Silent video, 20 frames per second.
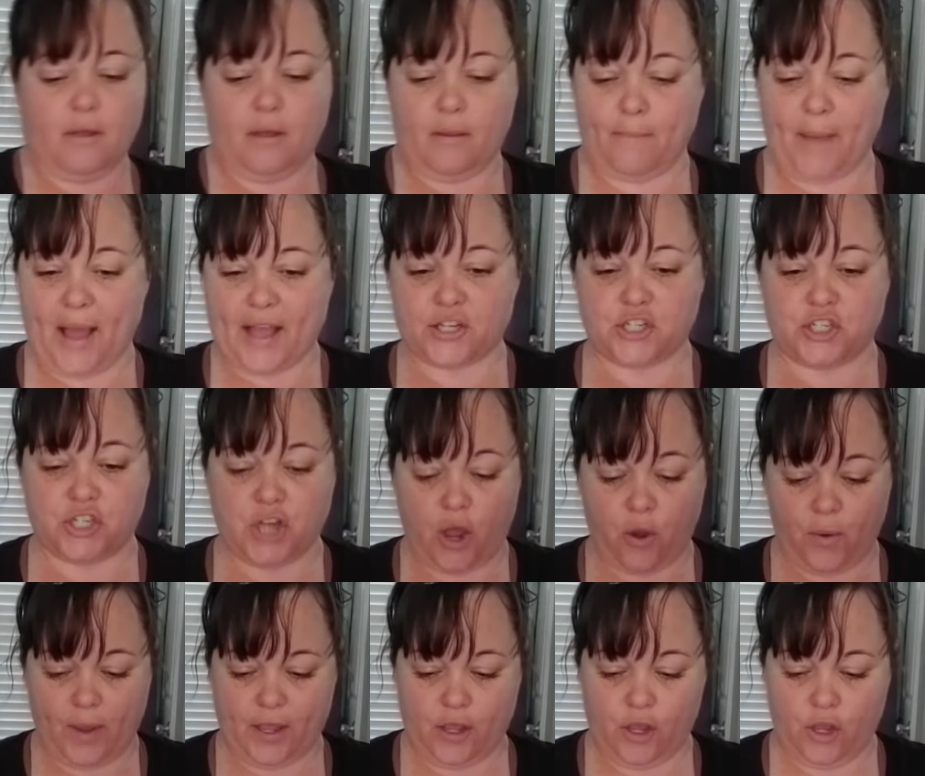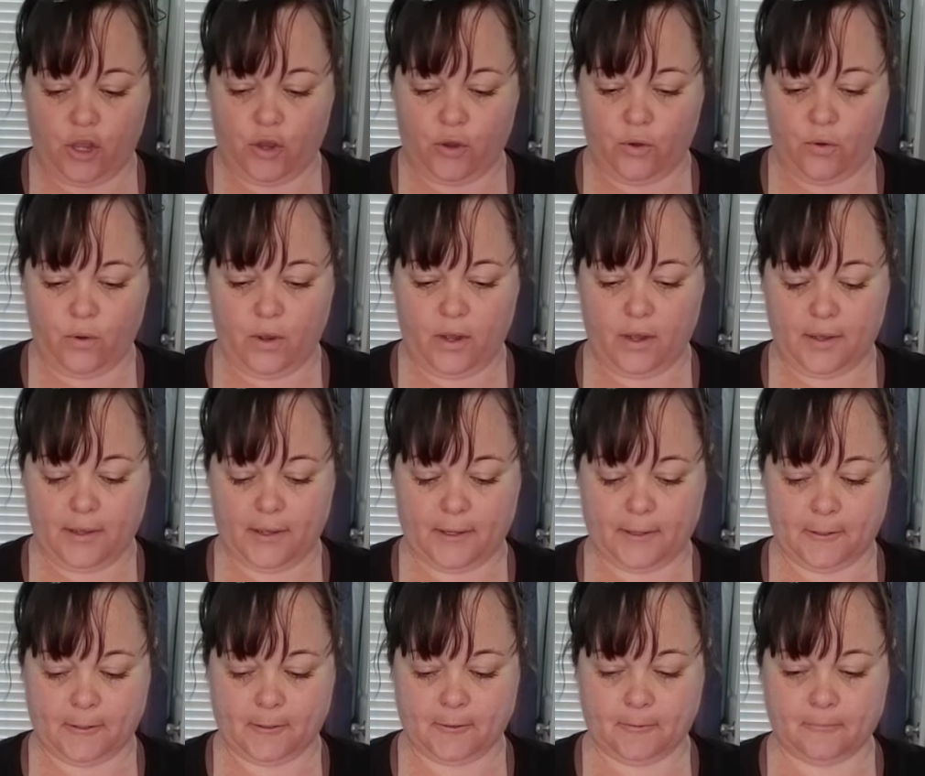by showing you
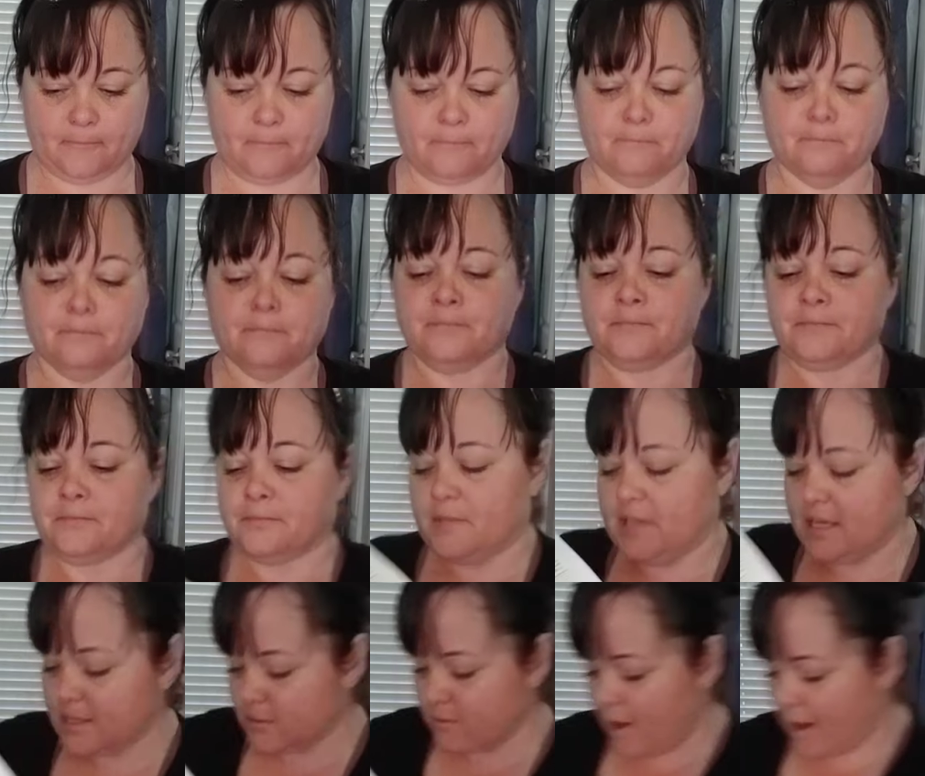this